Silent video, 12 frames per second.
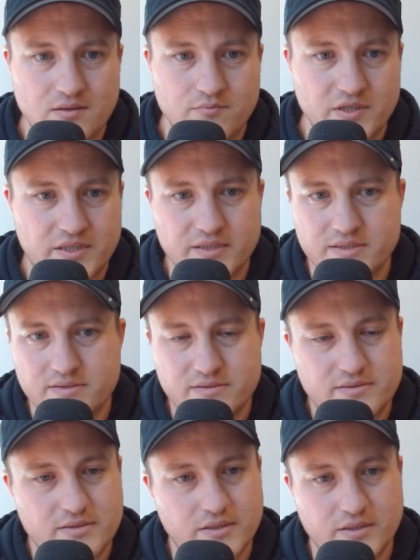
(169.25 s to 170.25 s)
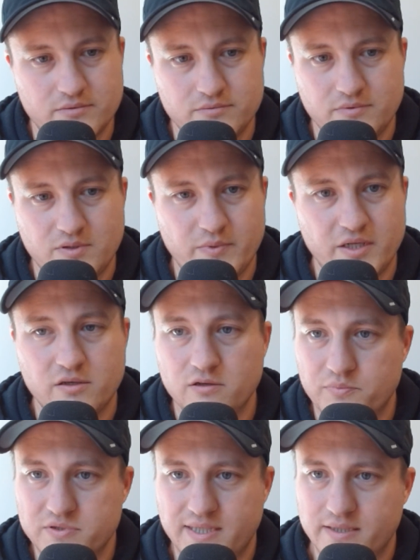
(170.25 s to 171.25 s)
because, you know, the men are the
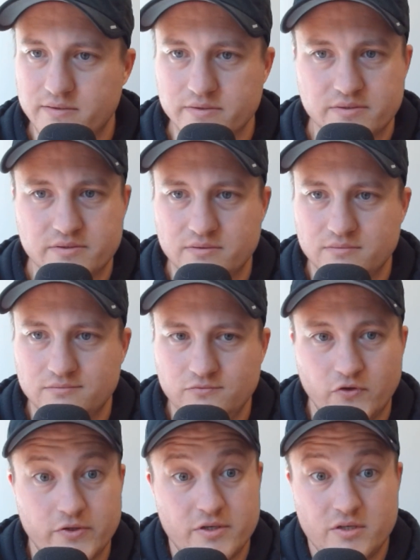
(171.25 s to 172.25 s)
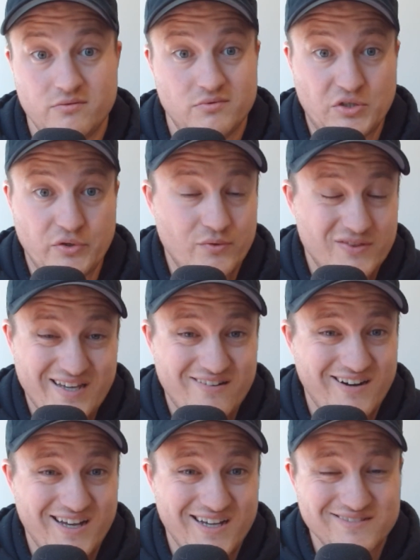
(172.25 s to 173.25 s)
protectors, whether you agree with that
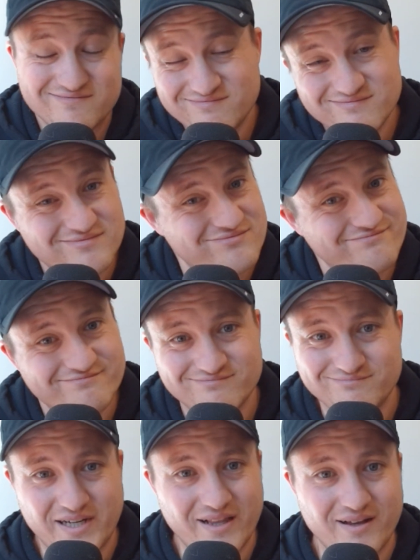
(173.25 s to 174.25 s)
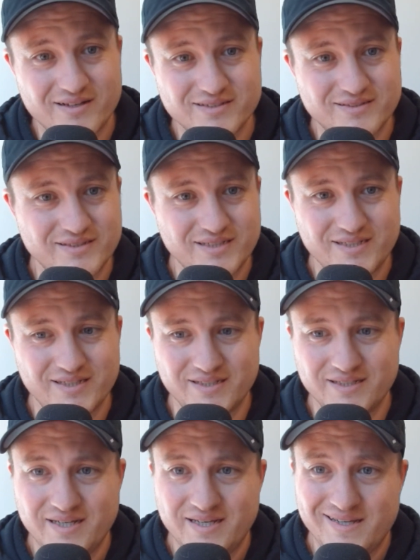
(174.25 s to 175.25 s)
or not. Biologically
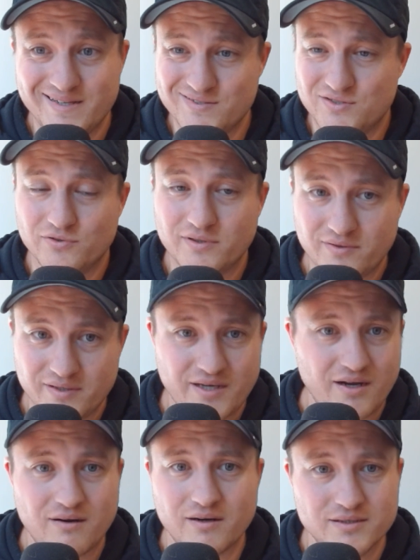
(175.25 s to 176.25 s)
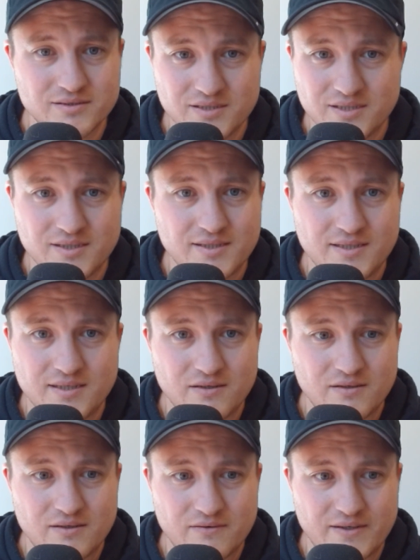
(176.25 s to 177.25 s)
and historically, they are.
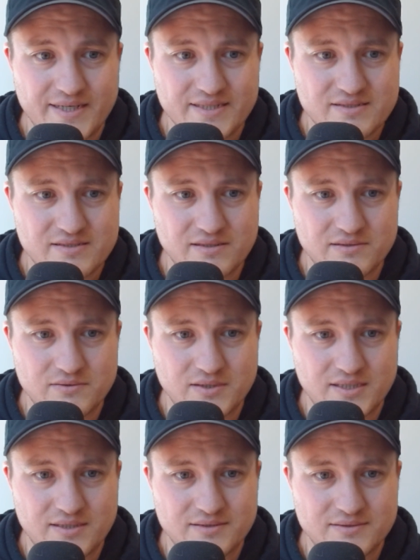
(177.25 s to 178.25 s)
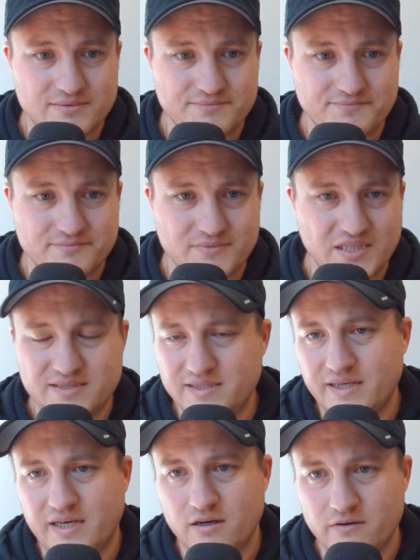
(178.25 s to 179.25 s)
Right, so let's
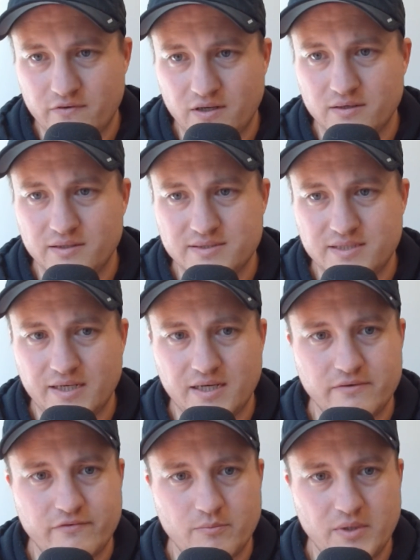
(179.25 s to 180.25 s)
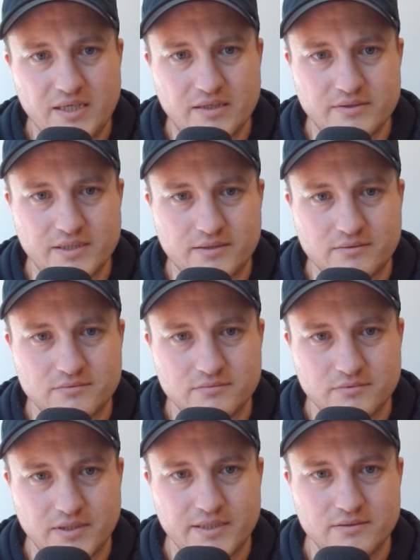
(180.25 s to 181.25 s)
take care of our men out there,
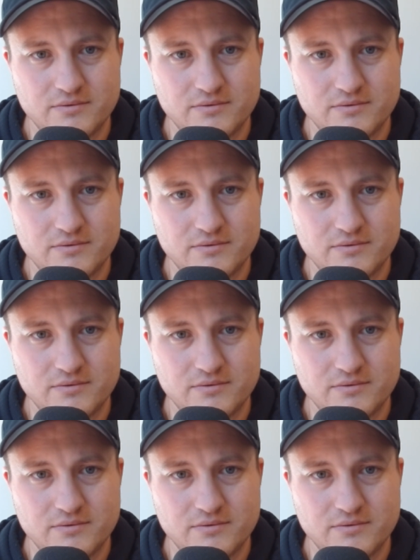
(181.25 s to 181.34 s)
right?